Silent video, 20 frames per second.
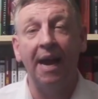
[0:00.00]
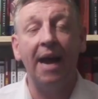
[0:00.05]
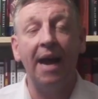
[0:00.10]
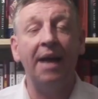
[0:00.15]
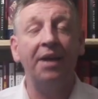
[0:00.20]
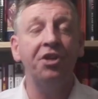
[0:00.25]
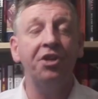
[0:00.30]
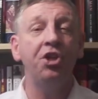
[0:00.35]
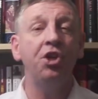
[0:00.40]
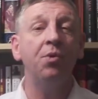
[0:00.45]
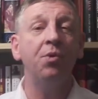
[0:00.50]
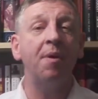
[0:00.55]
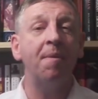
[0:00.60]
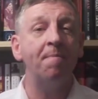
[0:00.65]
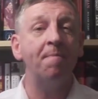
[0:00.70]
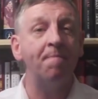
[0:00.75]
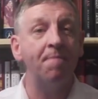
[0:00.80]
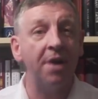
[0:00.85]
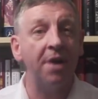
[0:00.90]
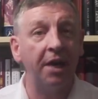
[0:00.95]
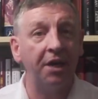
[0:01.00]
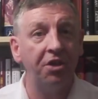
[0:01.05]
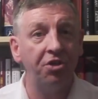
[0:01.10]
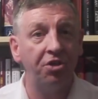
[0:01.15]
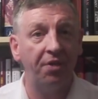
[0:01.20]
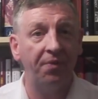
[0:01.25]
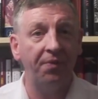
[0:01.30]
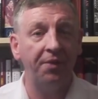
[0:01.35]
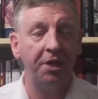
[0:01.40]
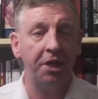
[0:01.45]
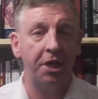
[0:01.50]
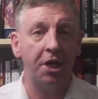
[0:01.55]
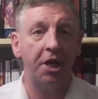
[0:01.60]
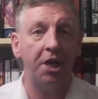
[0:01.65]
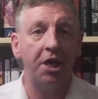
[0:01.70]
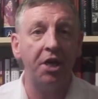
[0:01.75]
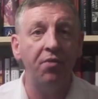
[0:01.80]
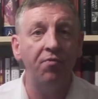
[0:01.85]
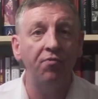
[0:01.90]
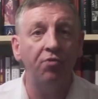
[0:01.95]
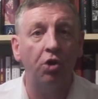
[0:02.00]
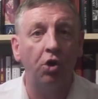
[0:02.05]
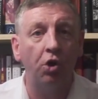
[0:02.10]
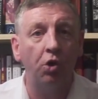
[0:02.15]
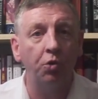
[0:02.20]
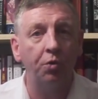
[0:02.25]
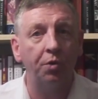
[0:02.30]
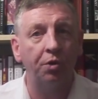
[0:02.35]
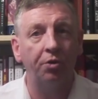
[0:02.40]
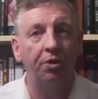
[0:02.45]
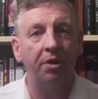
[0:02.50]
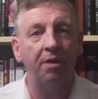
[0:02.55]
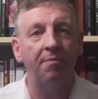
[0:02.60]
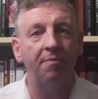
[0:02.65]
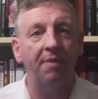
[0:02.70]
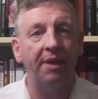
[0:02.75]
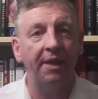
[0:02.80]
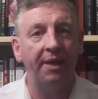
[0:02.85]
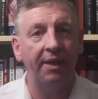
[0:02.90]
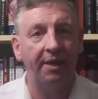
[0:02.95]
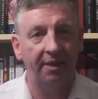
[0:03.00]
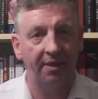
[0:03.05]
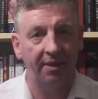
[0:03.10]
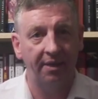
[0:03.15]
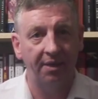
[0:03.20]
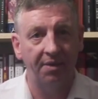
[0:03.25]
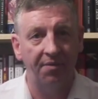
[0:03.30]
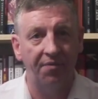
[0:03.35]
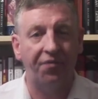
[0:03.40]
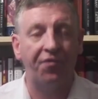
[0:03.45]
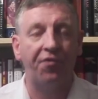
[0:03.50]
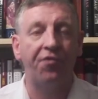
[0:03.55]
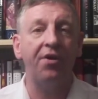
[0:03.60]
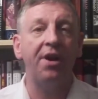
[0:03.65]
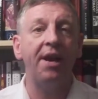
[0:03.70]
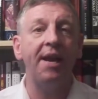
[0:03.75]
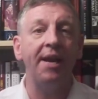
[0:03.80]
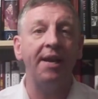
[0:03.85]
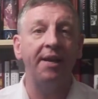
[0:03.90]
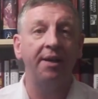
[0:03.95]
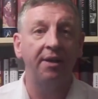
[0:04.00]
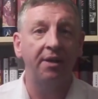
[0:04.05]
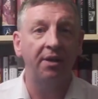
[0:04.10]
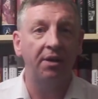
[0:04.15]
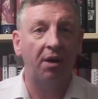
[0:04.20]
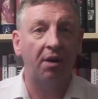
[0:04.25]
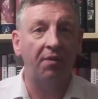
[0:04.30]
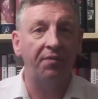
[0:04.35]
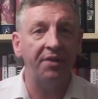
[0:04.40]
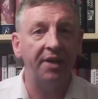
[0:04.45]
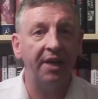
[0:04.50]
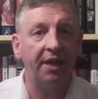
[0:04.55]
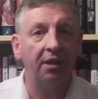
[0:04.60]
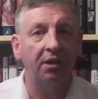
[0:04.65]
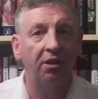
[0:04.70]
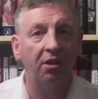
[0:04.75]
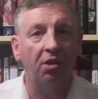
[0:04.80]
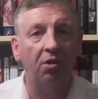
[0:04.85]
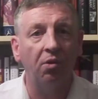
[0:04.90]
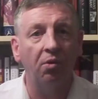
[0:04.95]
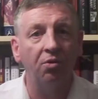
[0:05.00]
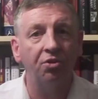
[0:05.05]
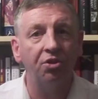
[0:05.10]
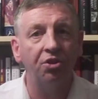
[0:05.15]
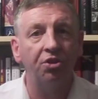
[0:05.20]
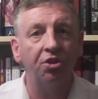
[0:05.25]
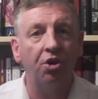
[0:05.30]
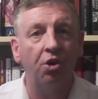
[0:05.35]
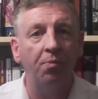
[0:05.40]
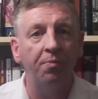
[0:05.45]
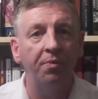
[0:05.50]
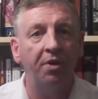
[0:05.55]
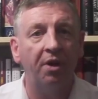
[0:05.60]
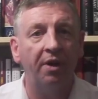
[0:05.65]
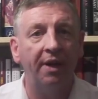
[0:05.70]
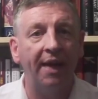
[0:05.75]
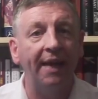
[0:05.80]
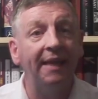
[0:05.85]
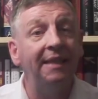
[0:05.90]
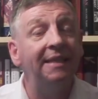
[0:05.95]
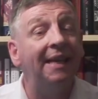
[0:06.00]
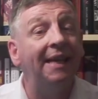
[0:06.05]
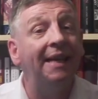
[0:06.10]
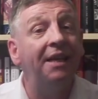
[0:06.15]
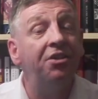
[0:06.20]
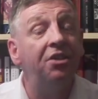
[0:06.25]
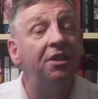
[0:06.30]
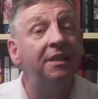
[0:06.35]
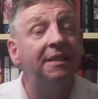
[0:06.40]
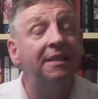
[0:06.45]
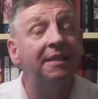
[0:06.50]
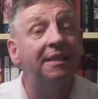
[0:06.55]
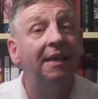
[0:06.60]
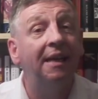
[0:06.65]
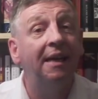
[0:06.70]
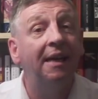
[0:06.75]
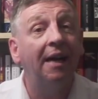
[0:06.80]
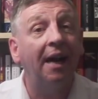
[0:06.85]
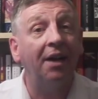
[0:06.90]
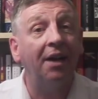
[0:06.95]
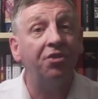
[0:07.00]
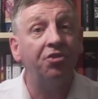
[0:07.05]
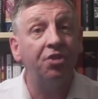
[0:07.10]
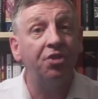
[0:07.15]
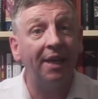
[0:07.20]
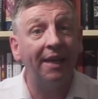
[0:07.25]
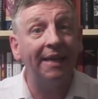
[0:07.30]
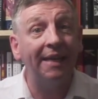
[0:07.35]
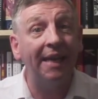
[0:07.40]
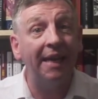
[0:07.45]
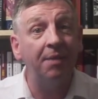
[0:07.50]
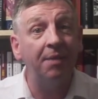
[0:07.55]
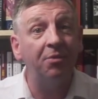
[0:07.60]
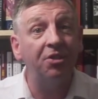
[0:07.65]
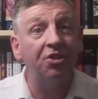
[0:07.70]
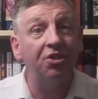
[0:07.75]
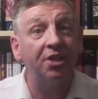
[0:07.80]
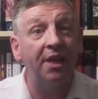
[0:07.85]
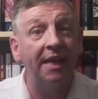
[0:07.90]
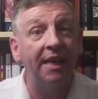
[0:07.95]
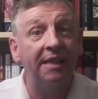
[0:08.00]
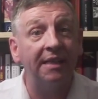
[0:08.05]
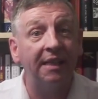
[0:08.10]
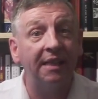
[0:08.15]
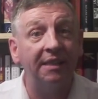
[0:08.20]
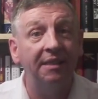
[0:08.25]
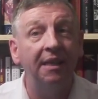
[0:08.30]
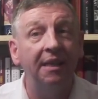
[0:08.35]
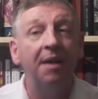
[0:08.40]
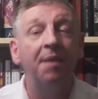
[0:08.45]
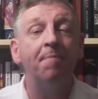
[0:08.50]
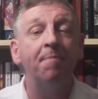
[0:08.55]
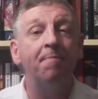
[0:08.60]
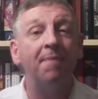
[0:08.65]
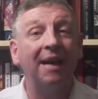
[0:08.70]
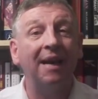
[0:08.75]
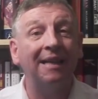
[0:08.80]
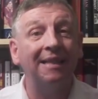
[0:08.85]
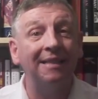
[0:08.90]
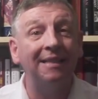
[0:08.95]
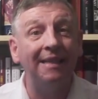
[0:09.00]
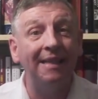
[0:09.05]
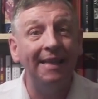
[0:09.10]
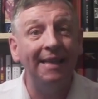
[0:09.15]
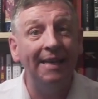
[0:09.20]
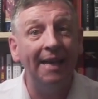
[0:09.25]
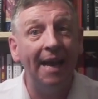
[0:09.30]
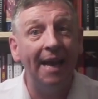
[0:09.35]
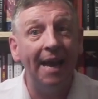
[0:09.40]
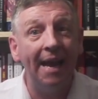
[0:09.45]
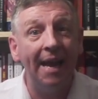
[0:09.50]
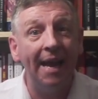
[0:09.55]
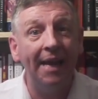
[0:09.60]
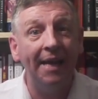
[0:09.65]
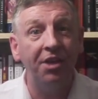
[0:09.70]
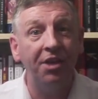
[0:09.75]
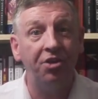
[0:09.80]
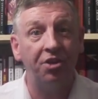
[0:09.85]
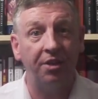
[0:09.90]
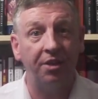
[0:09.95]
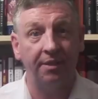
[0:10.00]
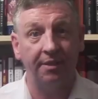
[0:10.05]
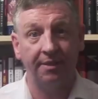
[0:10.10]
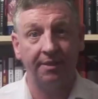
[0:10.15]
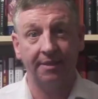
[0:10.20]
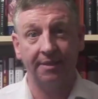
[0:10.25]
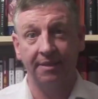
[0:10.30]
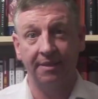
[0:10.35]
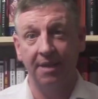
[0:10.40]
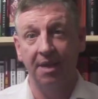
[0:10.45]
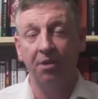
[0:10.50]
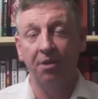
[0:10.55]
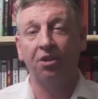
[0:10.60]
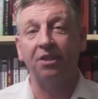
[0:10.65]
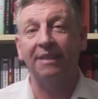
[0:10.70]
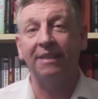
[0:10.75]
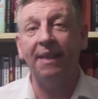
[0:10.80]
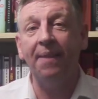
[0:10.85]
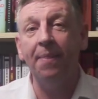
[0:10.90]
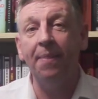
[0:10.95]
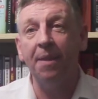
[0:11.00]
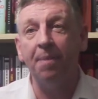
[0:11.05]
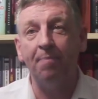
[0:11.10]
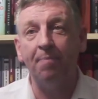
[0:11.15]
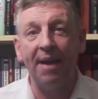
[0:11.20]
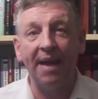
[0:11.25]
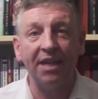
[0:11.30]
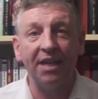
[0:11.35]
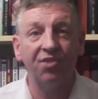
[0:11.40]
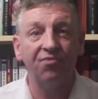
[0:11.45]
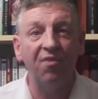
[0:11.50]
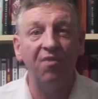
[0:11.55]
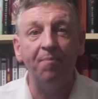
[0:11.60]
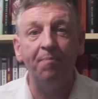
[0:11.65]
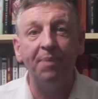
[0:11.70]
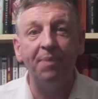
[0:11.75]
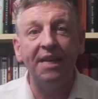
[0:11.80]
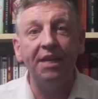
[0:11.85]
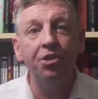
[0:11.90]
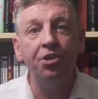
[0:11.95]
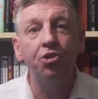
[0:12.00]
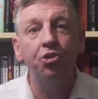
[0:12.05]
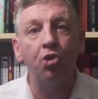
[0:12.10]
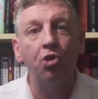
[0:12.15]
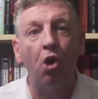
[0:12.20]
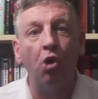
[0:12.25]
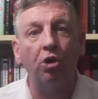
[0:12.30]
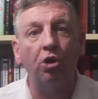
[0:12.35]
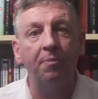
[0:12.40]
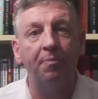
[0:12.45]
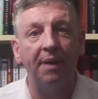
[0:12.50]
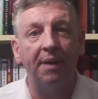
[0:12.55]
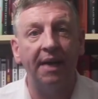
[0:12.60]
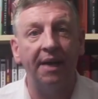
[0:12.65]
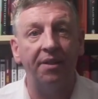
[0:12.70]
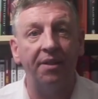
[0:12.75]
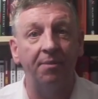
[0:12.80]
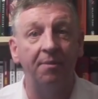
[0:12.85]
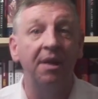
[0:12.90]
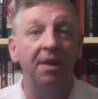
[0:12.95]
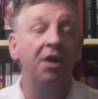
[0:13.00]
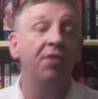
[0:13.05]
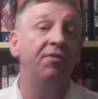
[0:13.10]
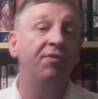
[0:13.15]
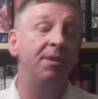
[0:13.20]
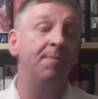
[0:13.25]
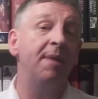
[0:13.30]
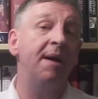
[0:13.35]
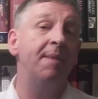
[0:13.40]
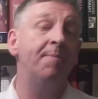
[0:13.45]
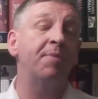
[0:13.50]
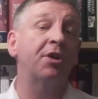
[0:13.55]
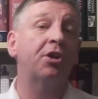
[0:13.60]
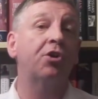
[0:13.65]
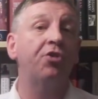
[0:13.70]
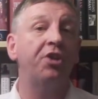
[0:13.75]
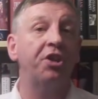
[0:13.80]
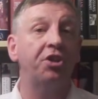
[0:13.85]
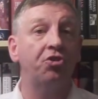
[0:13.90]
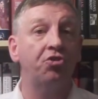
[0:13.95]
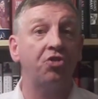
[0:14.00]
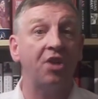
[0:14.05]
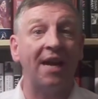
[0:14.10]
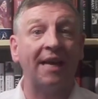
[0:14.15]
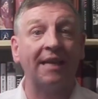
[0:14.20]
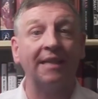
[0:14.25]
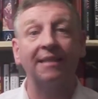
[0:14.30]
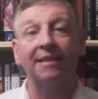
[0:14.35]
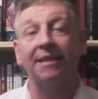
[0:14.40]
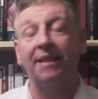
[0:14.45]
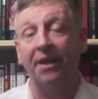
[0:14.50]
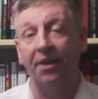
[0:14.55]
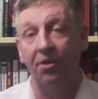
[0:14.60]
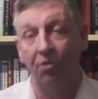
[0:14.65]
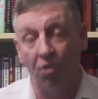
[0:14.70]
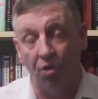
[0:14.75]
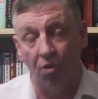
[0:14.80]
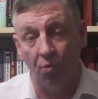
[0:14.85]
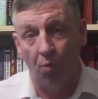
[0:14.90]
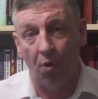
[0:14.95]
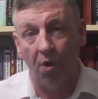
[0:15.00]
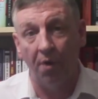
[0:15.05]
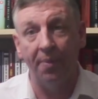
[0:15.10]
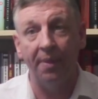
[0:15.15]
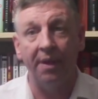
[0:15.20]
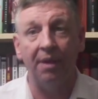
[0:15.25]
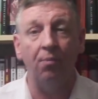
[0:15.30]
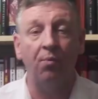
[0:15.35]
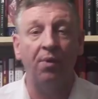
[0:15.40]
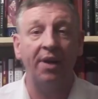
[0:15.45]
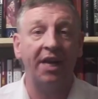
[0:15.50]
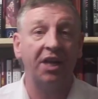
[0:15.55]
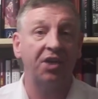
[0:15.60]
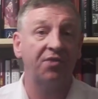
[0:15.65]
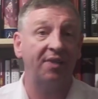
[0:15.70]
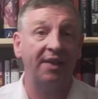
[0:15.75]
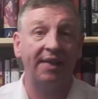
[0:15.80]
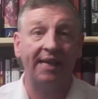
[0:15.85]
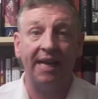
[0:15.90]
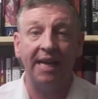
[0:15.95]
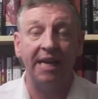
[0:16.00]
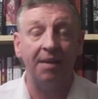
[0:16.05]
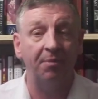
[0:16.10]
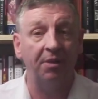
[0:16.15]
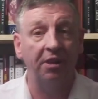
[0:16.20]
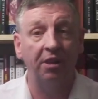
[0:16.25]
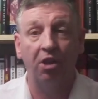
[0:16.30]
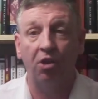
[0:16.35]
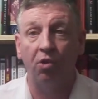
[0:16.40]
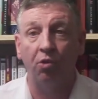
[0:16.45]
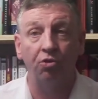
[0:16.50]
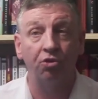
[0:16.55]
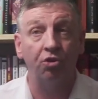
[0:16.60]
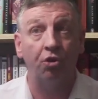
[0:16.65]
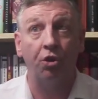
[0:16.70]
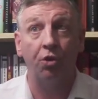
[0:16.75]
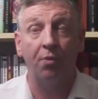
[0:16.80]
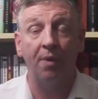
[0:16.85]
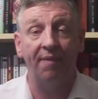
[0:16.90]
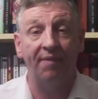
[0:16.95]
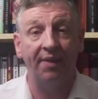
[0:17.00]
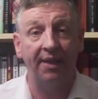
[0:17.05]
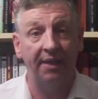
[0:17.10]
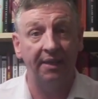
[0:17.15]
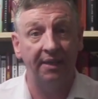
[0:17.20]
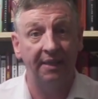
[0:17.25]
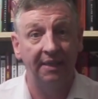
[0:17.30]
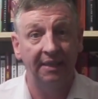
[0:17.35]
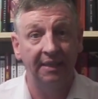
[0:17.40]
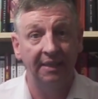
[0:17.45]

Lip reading: And you imagine the inroads we're going to make, free of Nick Lowles' Hope Not Hate agents and Jerry Gable's Searchlight magazine agents. Because in the past, we've been dogged by them. Remember Chris Jackson, another one that works for Gable, Lowles, or whoever.